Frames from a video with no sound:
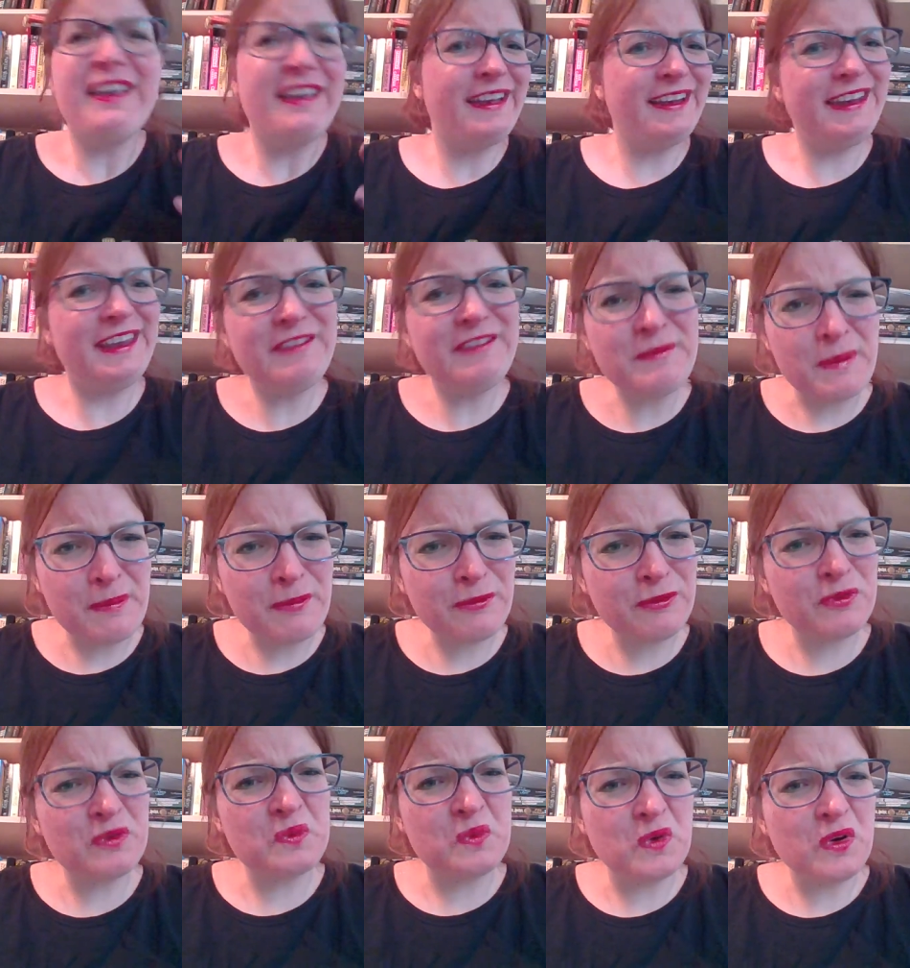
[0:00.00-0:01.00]
and even people
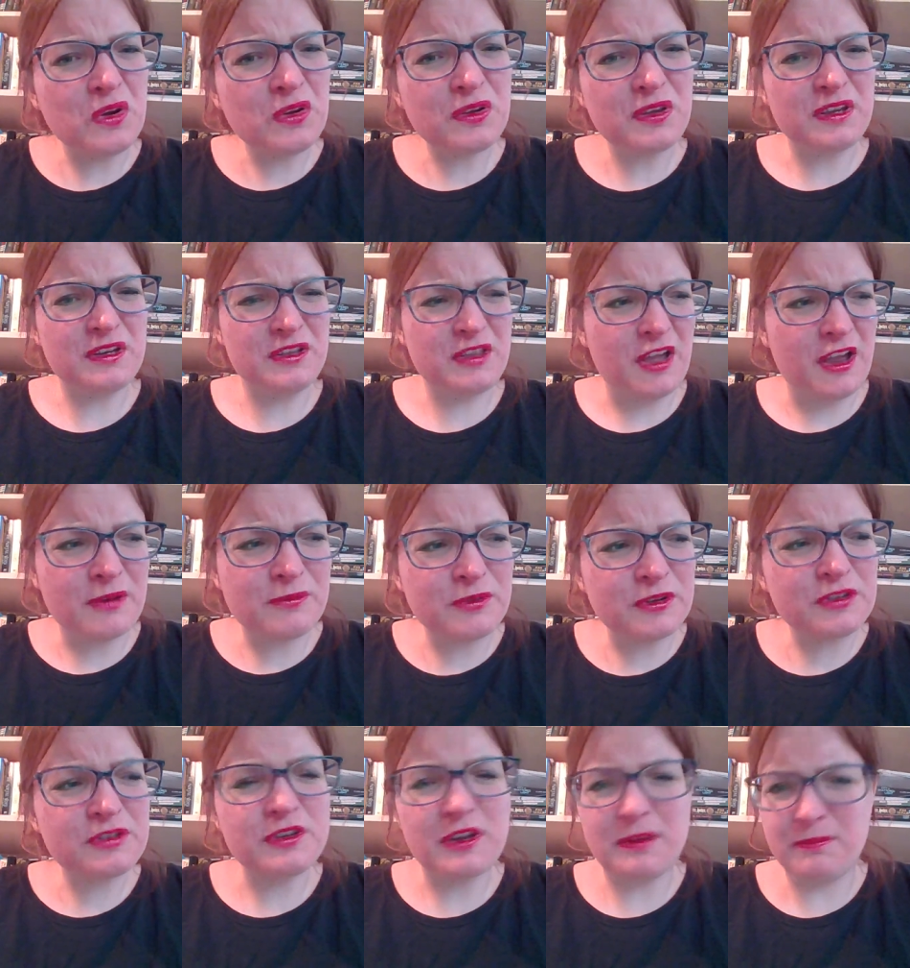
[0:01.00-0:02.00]
who work in
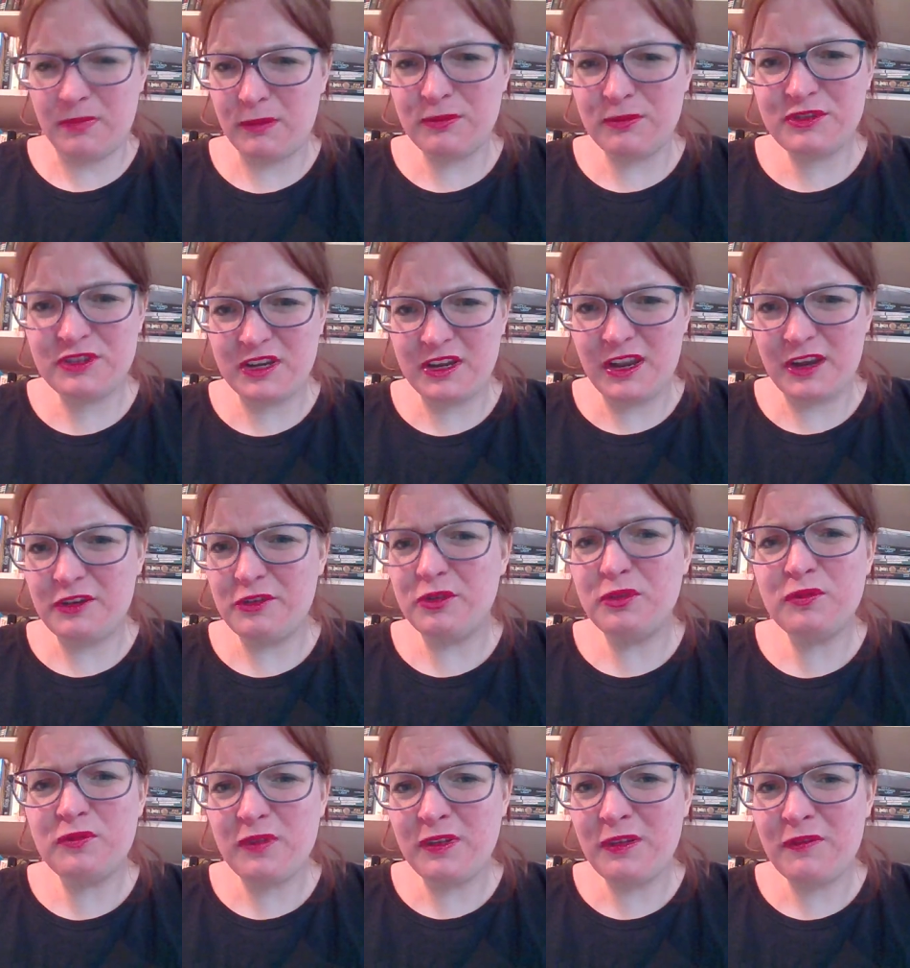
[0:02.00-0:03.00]
libraries and publishing, I
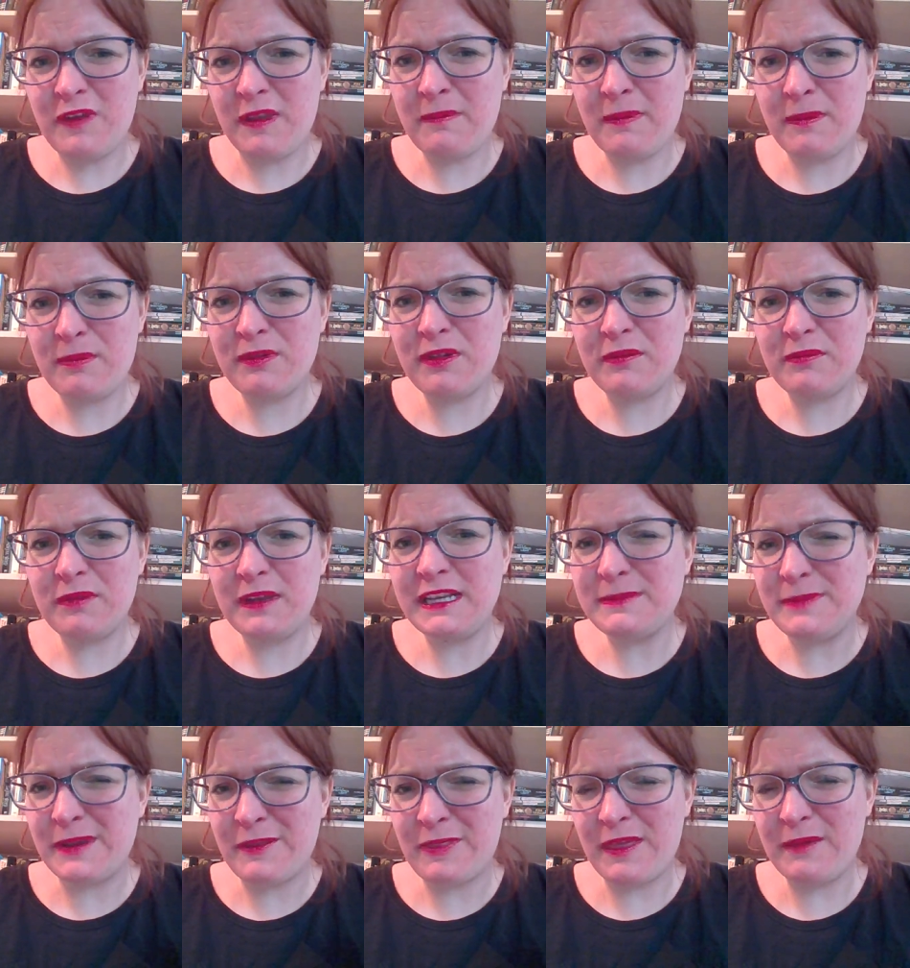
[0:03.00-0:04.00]
don't really think people
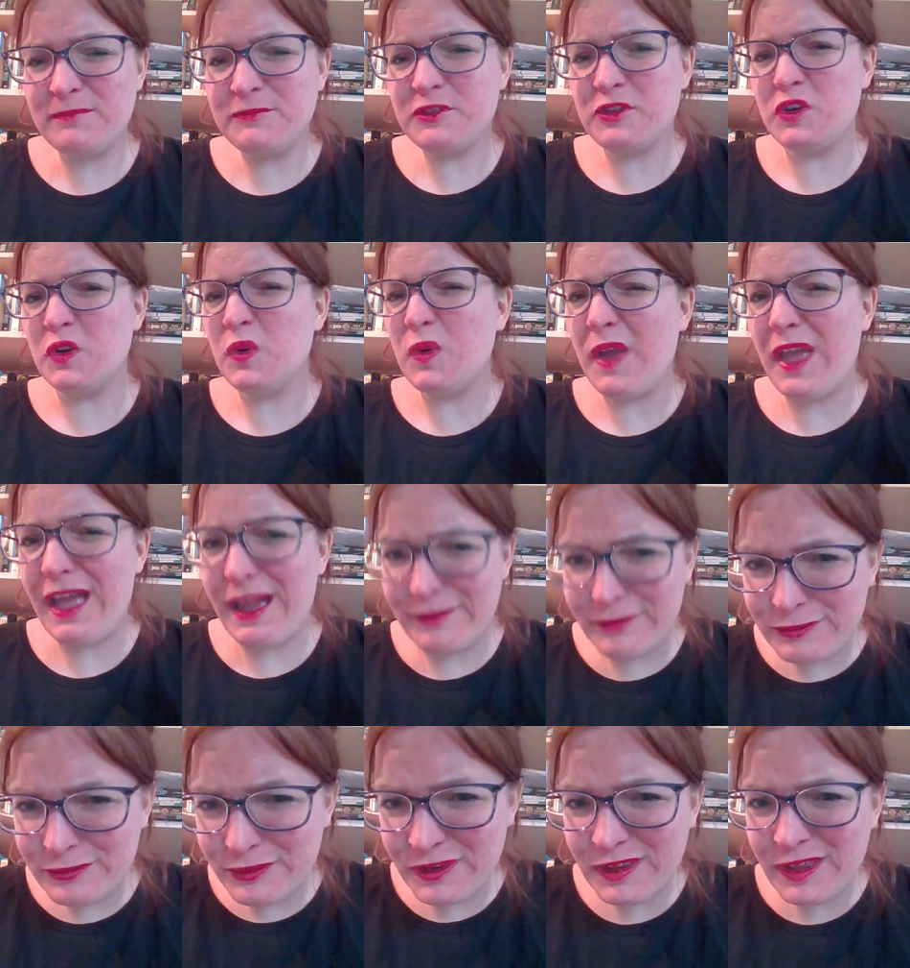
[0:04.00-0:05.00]
expect them to know
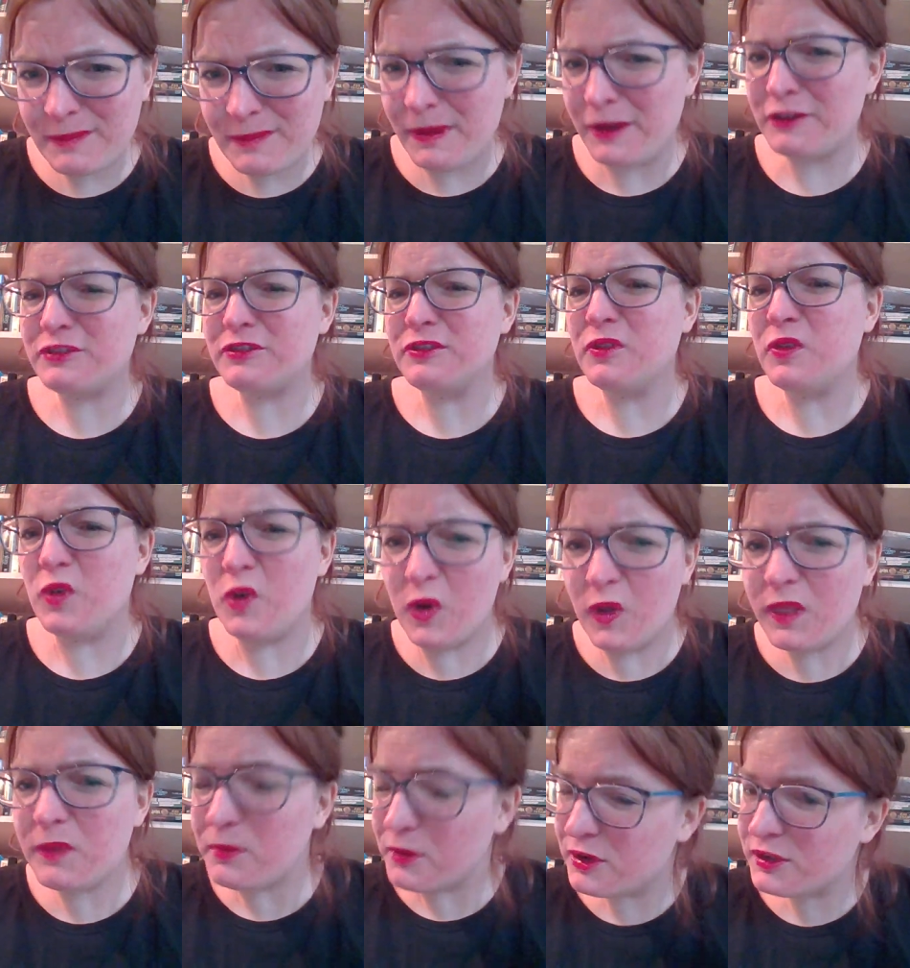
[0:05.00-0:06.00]
everything about
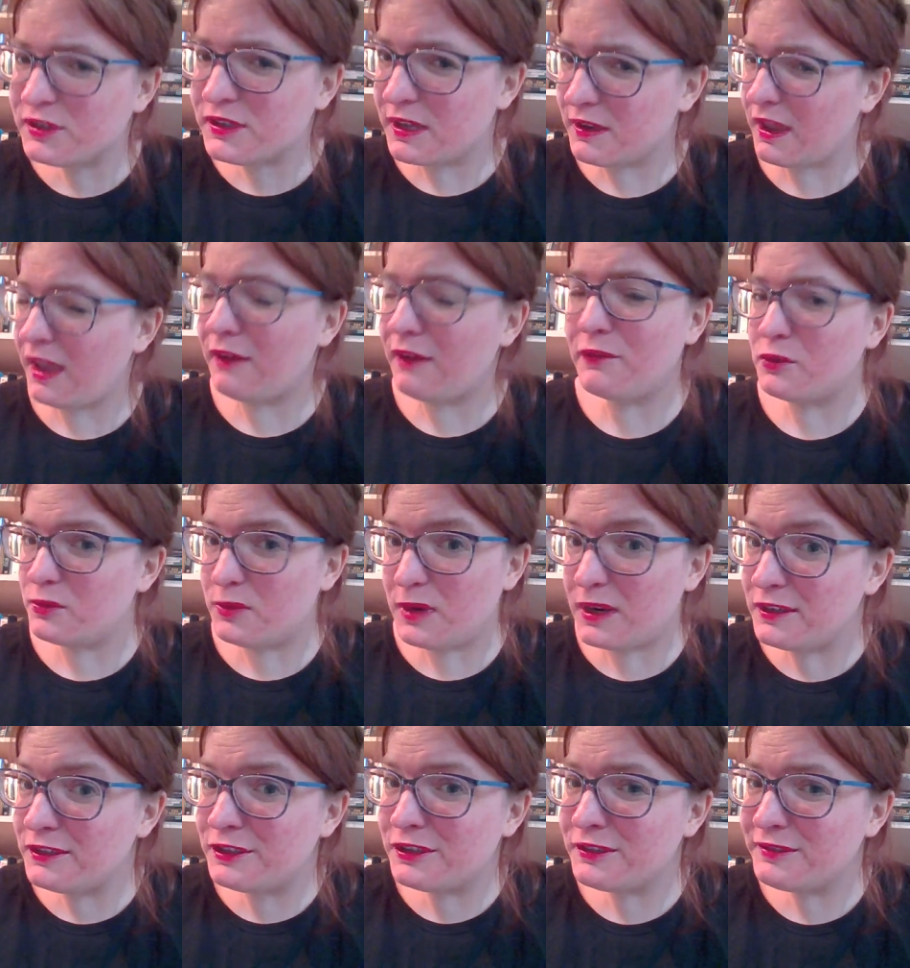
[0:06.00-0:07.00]
all the books that ever
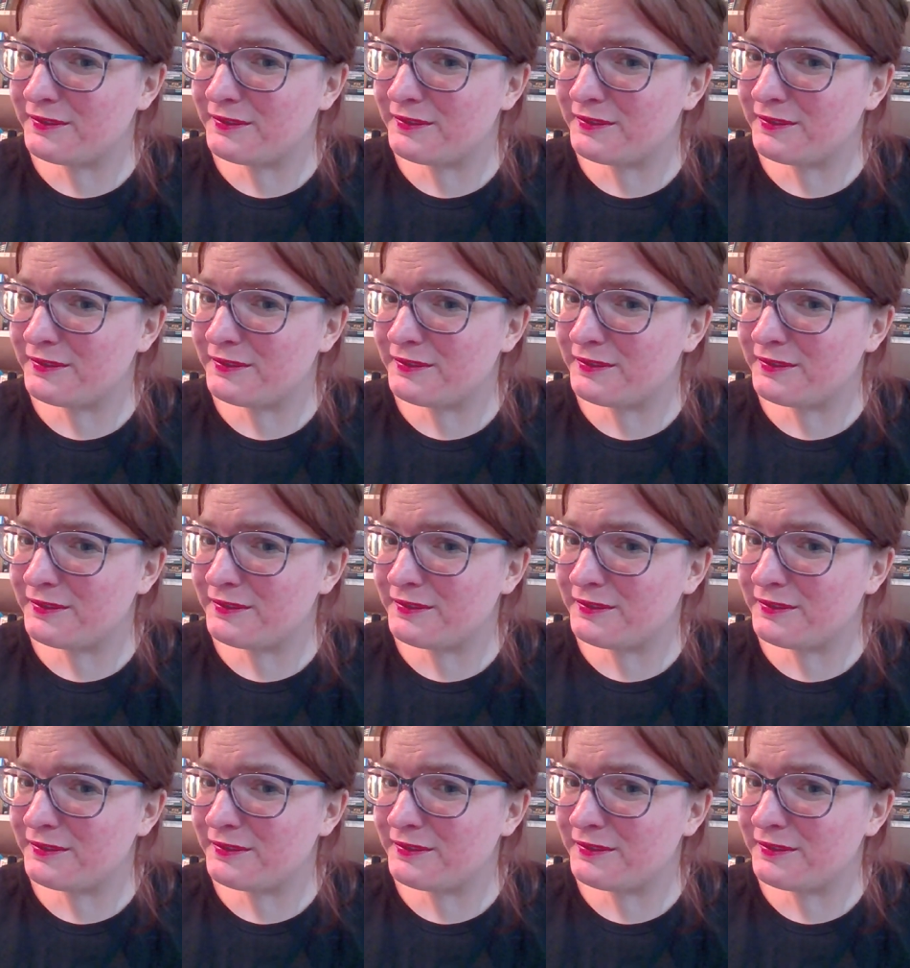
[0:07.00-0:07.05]
read.